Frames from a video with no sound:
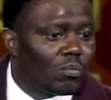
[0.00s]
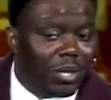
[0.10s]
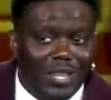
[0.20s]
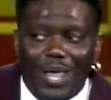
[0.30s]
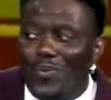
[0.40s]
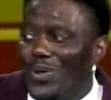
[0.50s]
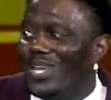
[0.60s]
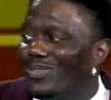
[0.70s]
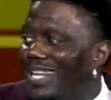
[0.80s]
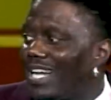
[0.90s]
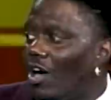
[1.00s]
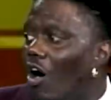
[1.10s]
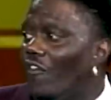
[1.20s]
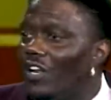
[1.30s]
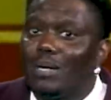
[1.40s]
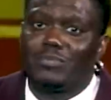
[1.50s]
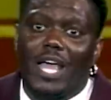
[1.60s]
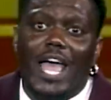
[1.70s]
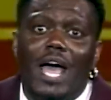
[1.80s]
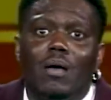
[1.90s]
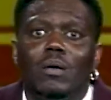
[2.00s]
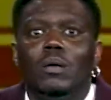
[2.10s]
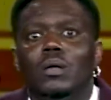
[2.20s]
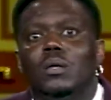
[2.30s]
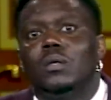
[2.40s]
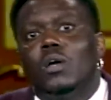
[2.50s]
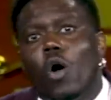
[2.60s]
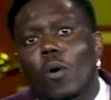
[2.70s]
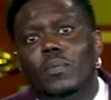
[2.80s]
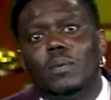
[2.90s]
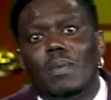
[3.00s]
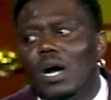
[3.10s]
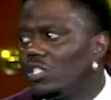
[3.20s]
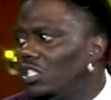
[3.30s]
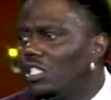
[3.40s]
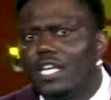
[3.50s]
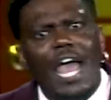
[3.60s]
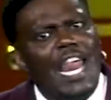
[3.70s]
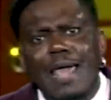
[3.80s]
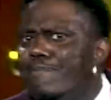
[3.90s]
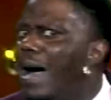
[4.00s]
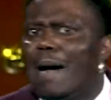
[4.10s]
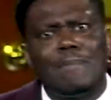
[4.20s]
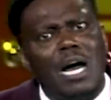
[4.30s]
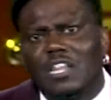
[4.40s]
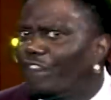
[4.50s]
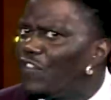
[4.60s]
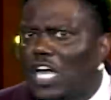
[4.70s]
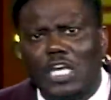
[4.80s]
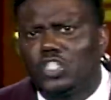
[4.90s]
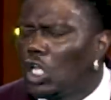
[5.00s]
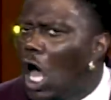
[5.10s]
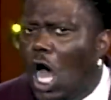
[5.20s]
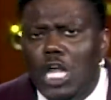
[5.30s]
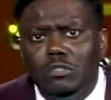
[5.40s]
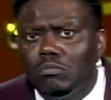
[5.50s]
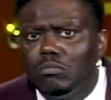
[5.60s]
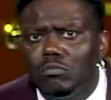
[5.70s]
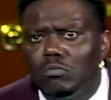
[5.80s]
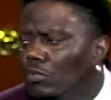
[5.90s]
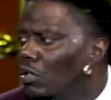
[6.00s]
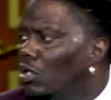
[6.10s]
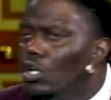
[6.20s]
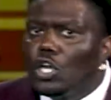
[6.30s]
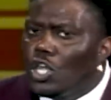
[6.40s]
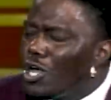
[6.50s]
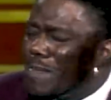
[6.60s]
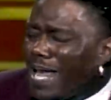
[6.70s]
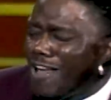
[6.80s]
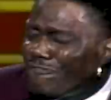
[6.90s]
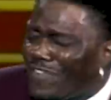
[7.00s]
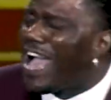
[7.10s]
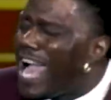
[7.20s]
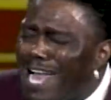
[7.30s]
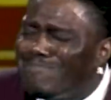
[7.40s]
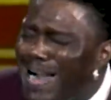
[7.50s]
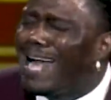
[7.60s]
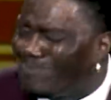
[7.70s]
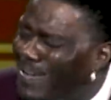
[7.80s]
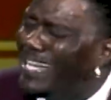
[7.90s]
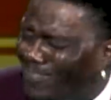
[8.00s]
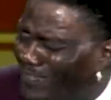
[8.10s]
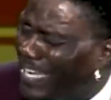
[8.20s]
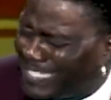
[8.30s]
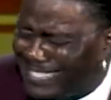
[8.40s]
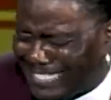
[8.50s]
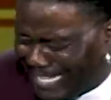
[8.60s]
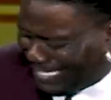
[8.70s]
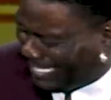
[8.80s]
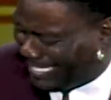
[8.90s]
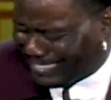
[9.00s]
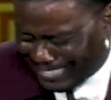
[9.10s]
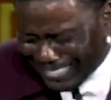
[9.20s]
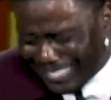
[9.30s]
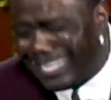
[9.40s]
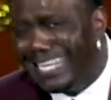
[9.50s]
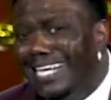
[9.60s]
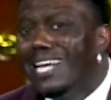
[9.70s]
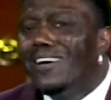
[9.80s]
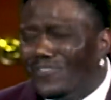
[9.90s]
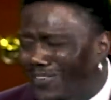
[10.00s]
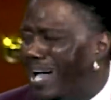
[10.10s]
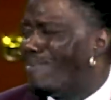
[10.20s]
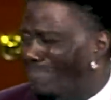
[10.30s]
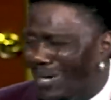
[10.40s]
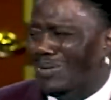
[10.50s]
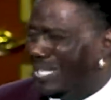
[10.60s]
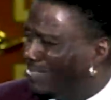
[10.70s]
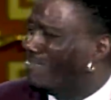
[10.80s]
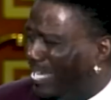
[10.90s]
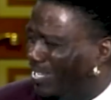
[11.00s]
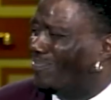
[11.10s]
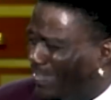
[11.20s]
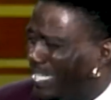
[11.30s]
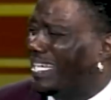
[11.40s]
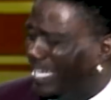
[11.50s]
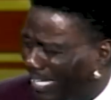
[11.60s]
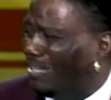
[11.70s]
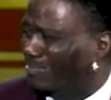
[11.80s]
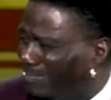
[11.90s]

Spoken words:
They wheeled that coffin up there. Opened the mouth, she said, that ain't my motherfucking son. You better find my motherfucking son before I blow this motherfucker up.